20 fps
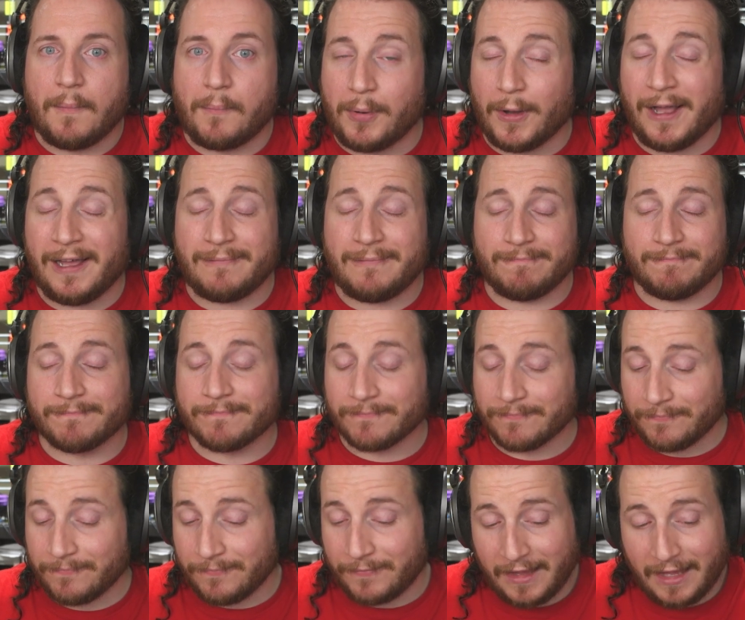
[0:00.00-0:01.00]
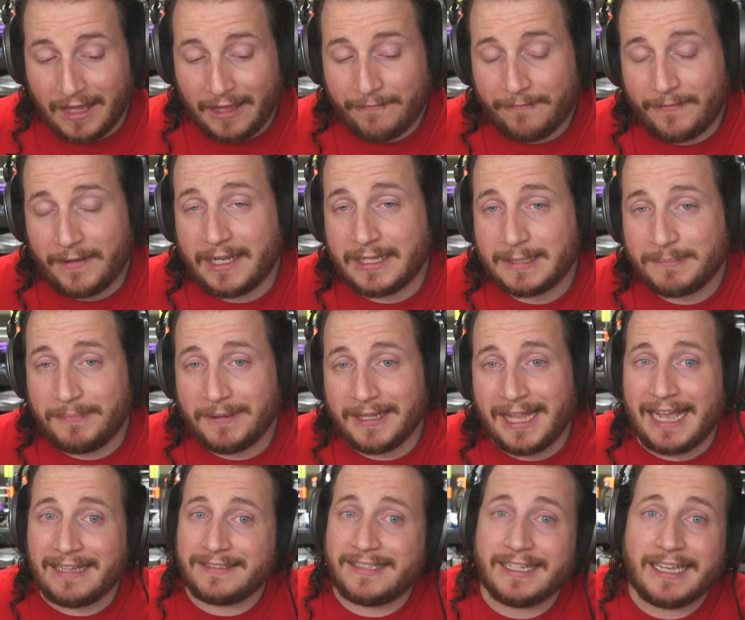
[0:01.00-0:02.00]
But if it is
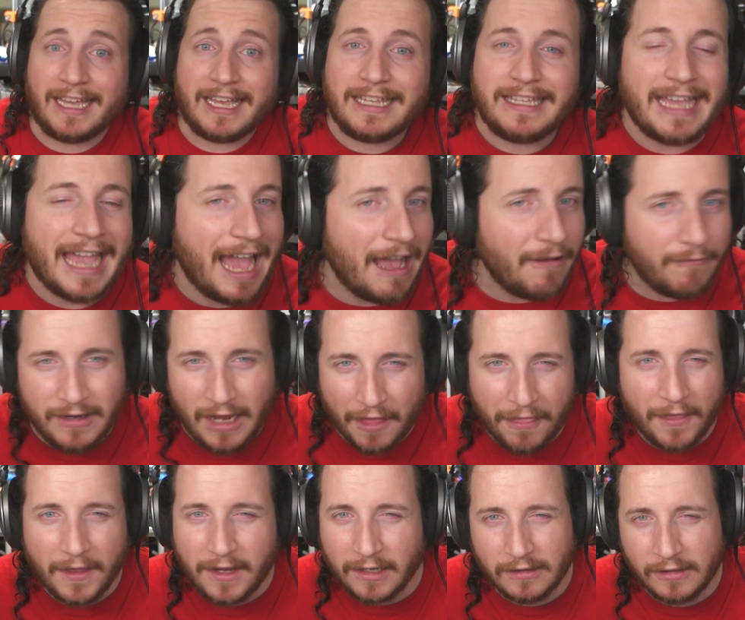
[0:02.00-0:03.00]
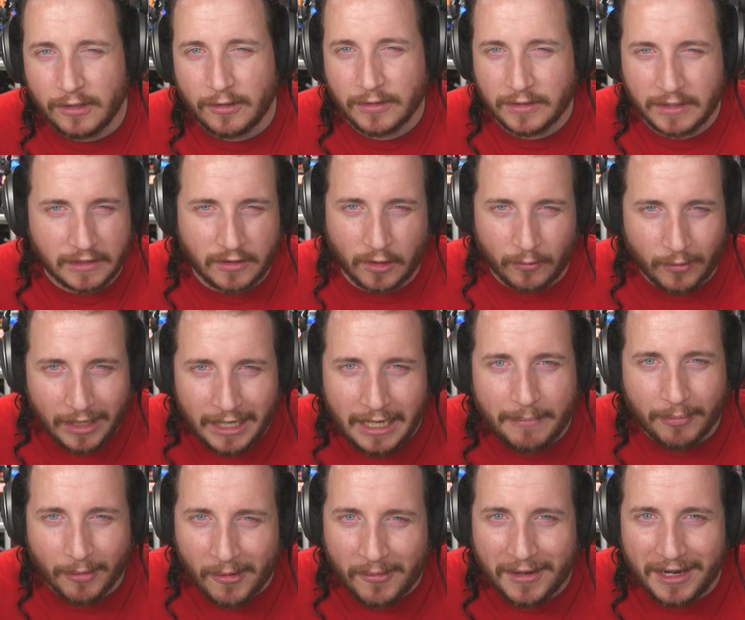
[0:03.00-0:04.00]
plastic, you have nothing to lose. It's already
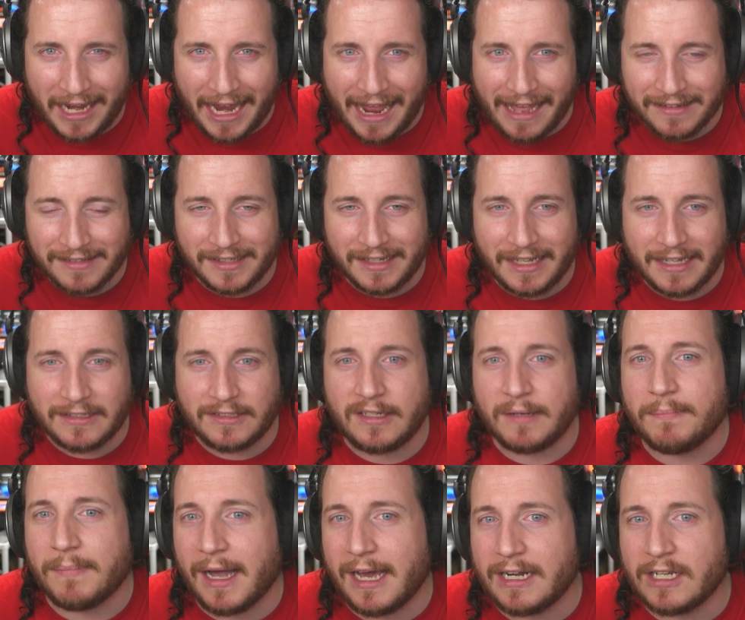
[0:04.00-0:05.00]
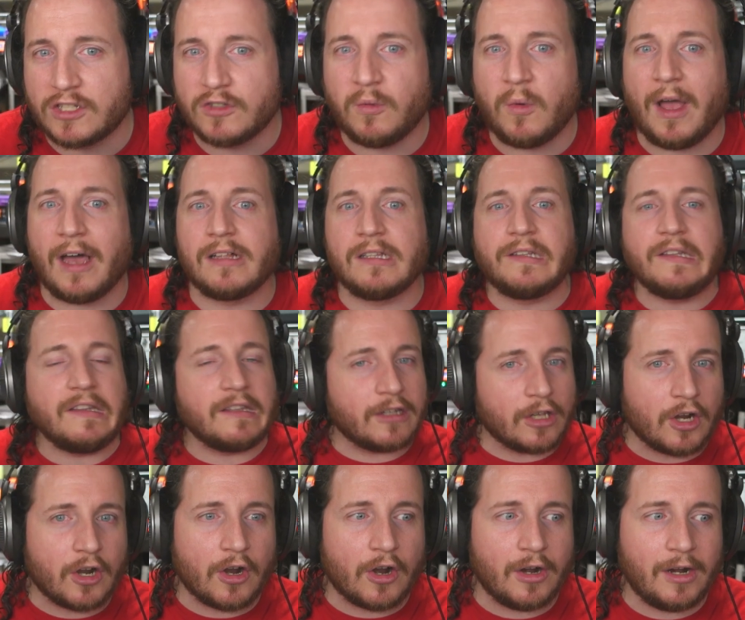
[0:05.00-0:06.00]
broken as it is. You might as well
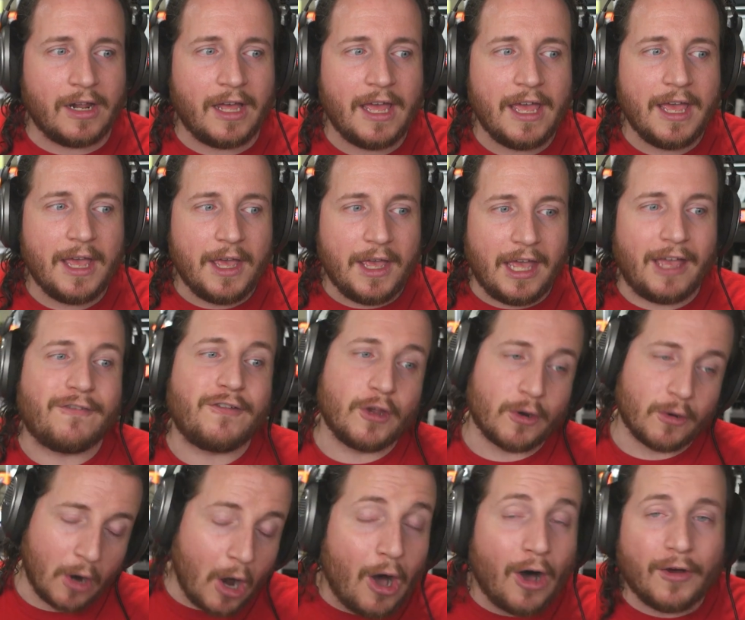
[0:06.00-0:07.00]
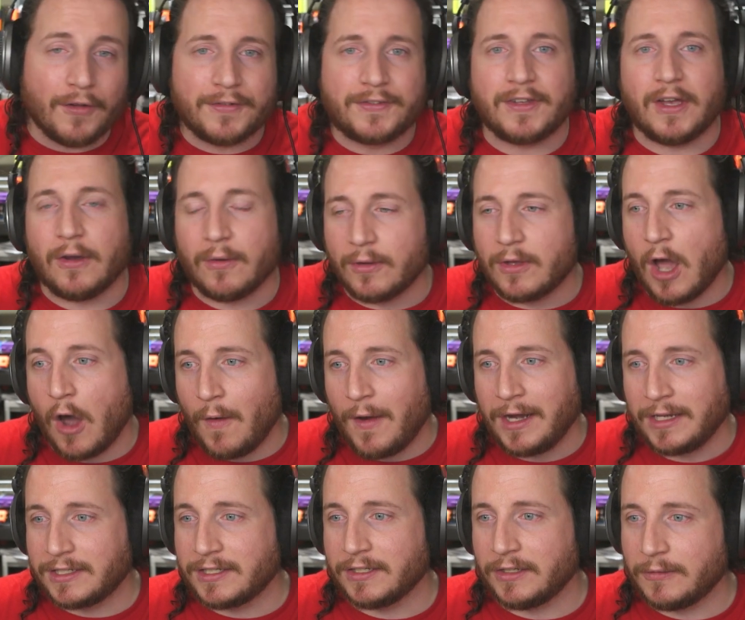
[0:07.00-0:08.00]
learn if you're also
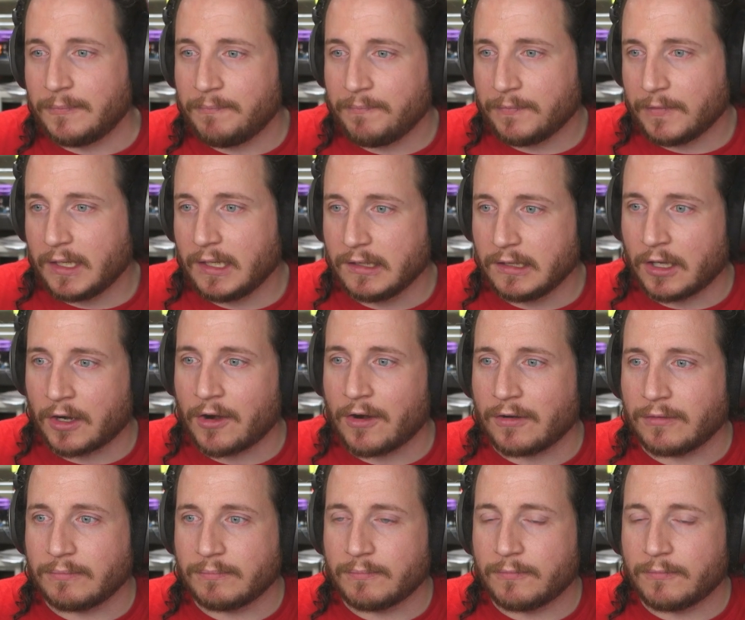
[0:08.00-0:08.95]
going to learn